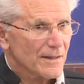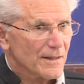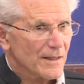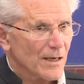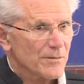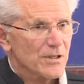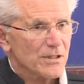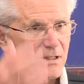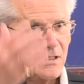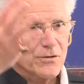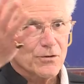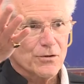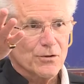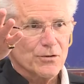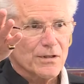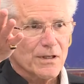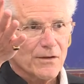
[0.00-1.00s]
I'm just
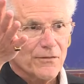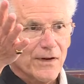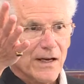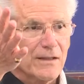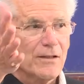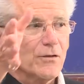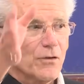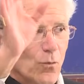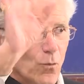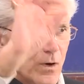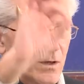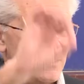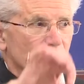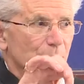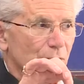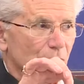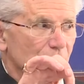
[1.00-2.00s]
introducing the fact that there was
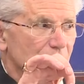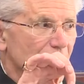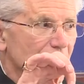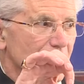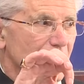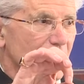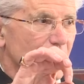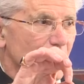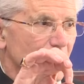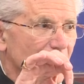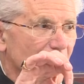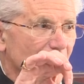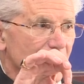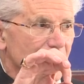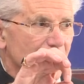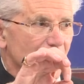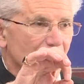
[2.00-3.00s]
a protest in
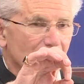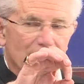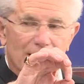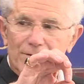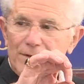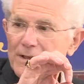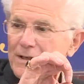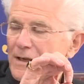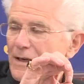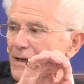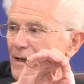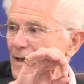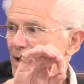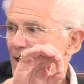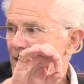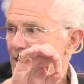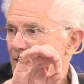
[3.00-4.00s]
2011
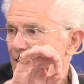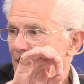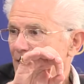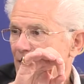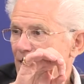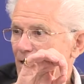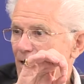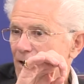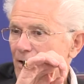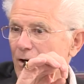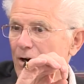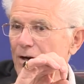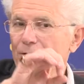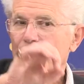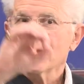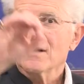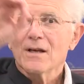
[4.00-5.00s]
at
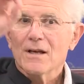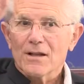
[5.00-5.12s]
Harvard.